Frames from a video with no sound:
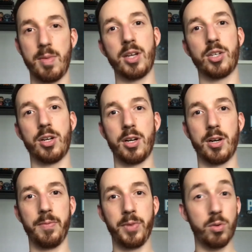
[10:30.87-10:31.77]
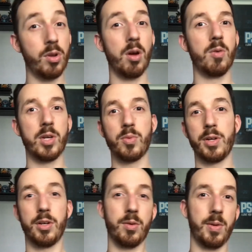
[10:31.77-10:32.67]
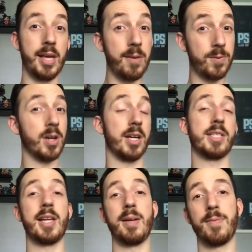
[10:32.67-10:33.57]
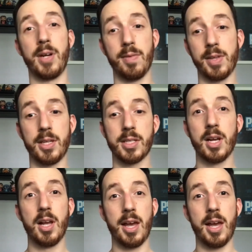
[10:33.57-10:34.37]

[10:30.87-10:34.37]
Make sure you know which one you're doing if you're going to sign up for any of these,